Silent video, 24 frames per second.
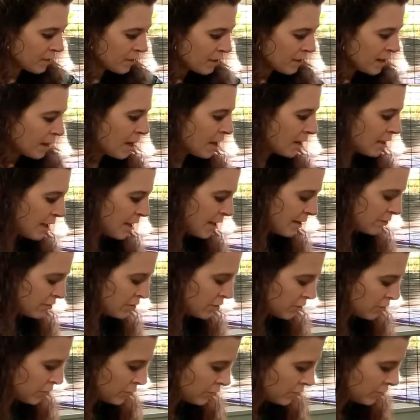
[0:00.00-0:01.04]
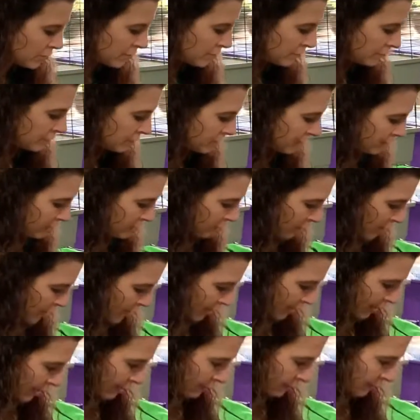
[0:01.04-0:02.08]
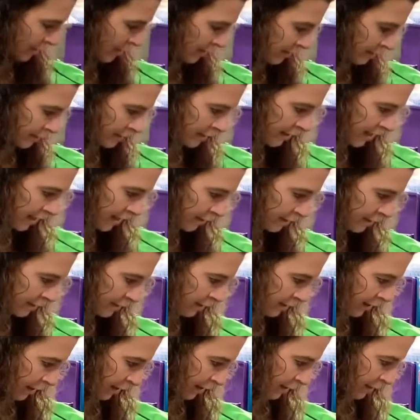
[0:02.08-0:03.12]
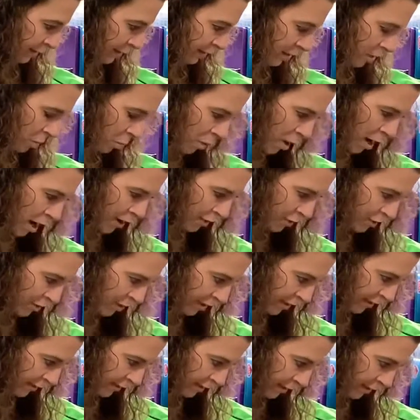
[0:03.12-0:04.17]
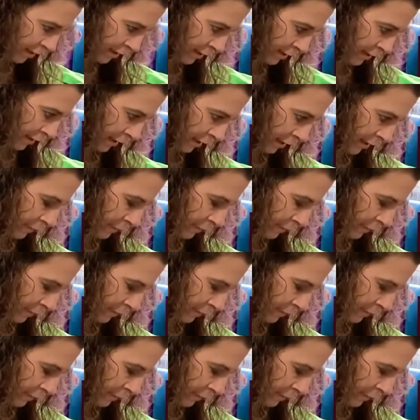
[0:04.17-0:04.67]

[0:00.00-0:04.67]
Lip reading: I like to use the fleece with it because, again, easy to wash, easy to clean.